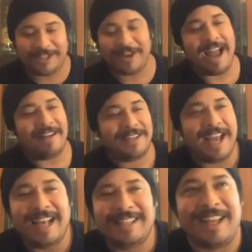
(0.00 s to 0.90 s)
to
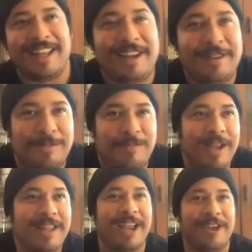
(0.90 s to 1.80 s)
ask them, like,
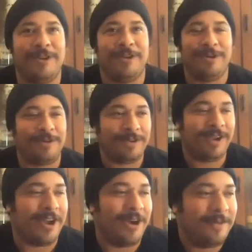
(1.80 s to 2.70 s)
being that you
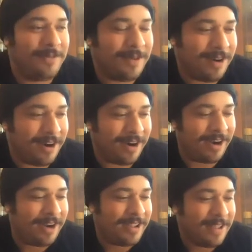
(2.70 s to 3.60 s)
know
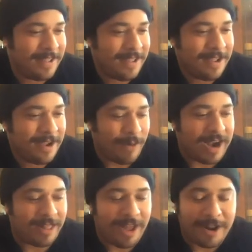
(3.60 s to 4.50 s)
are
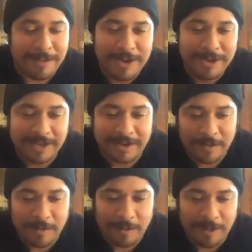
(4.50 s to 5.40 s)
write a lot of the music,
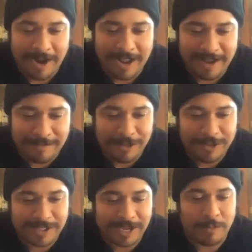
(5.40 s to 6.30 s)
what
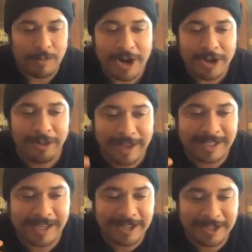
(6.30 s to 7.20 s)
influence, like, what are you
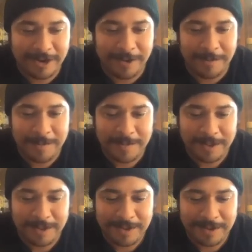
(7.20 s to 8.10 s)
listening to
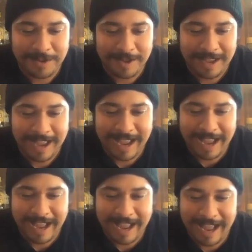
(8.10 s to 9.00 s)

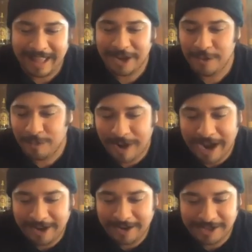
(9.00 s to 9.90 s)
and then you
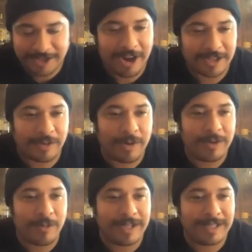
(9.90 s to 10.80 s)
write your songs, like,
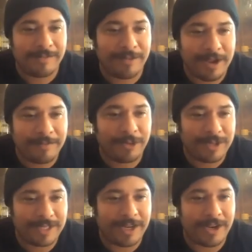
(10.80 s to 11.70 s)
what is
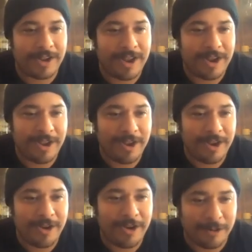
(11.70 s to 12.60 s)
influencing
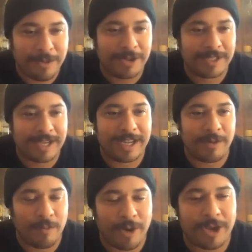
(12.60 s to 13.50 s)
your music
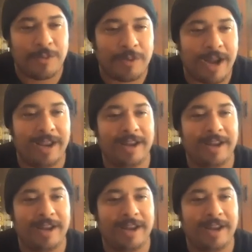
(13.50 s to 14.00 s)
and what you write?